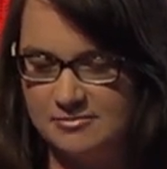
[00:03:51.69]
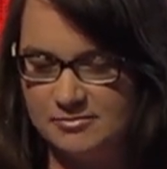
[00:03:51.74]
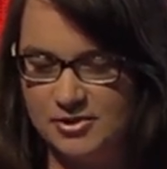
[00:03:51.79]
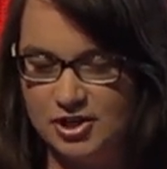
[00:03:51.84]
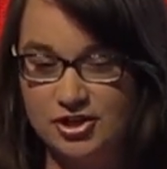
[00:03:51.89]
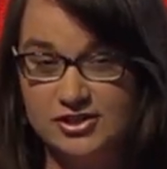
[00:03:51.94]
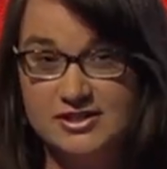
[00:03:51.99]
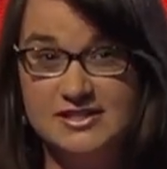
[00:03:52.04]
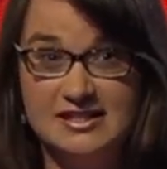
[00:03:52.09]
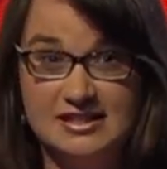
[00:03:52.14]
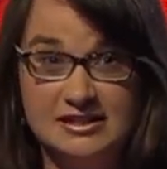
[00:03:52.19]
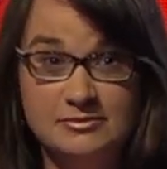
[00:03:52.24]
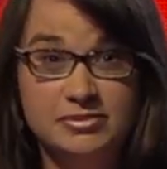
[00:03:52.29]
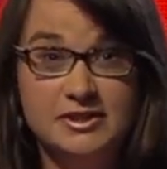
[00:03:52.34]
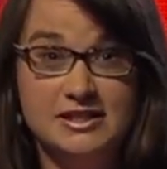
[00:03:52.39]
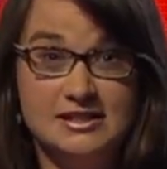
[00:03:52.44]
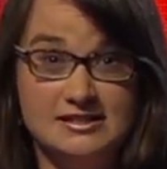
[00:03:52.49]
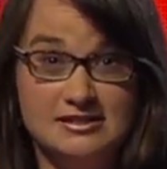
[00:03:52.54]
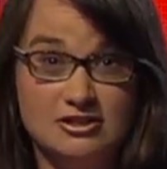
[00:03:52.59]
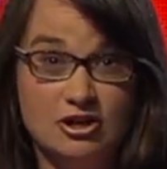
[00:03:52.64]
Because
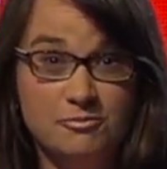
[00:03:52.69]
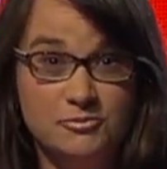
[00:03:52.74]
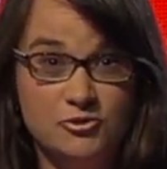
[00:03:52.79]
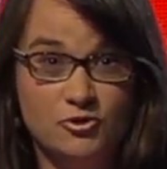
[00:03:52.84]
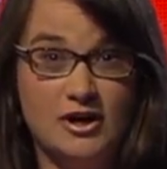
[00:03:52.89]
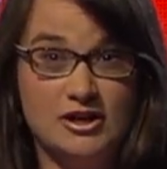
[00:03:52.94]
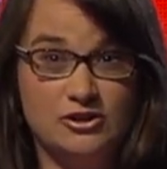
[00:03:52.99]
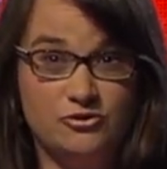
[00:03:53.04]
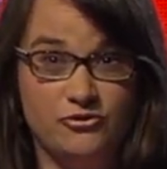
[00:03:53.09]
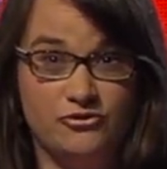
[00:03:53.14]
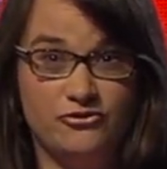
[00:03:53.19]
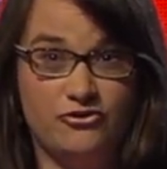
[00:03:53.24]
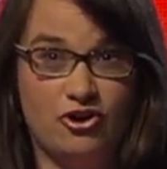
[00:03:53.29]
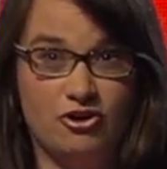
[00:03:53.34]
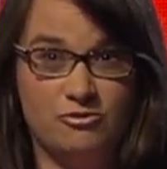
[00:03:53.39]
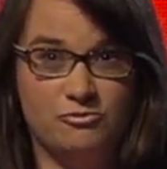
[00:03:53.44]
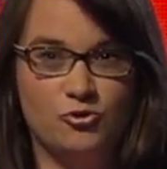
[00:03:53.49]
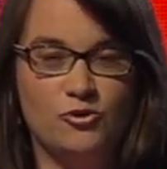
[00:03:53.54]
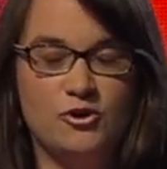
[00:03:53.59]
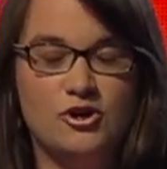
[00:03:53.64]
simply this copyright
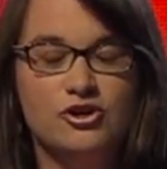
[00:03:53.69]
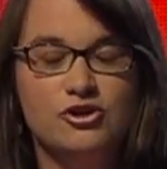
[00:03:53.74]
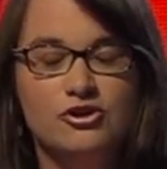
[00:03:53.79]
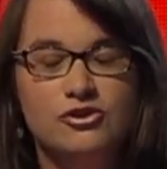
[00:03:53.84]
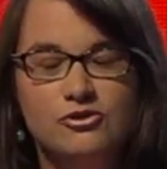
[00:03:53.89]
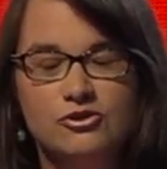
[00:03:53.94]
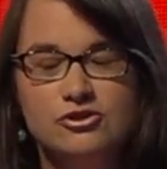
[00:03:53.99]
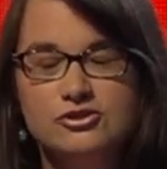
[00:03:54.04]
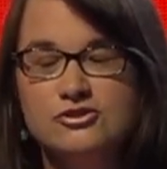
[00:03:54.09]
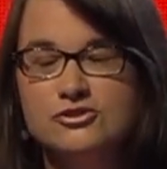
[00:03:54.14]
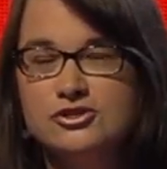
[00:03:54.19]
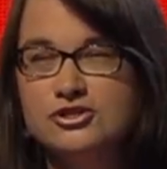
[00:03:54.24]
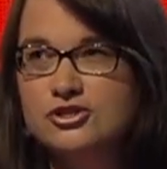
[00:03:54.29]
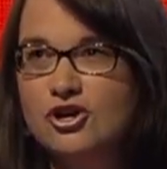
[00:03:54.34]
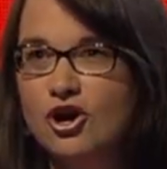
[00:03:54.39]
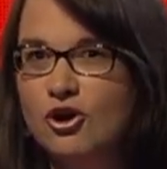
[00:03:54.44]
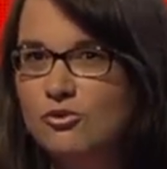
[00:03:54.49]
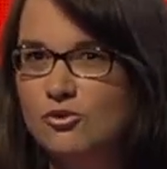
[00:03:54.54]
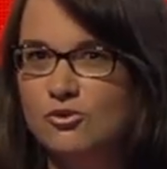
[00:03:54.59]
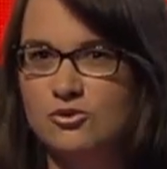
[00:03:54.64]
reform, we are
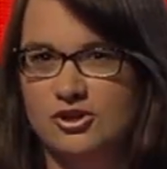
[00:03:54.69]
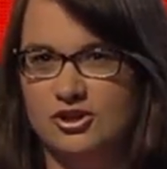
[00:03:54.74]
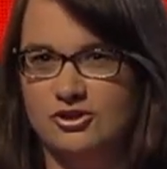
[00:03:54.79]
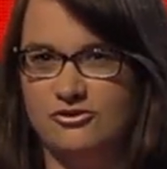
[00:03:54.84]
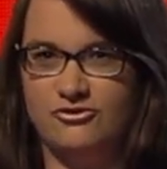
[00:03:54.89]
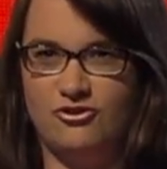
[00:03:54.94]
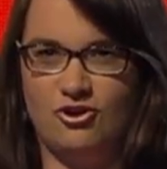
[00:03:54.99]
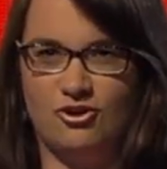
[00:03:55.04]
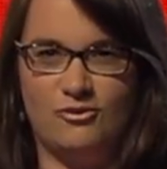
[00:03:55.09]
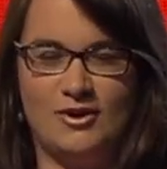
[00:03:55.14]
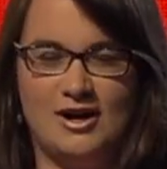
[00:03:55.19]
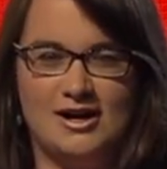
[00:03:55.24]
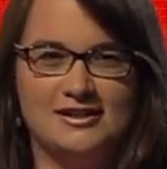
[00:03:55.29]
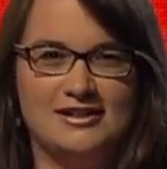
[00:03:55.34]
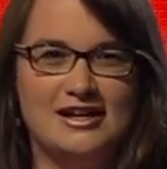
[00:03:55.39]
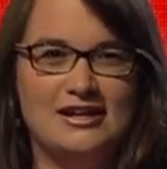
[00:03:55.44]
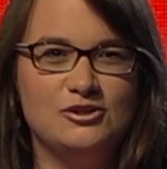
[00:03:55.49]
so looking forward,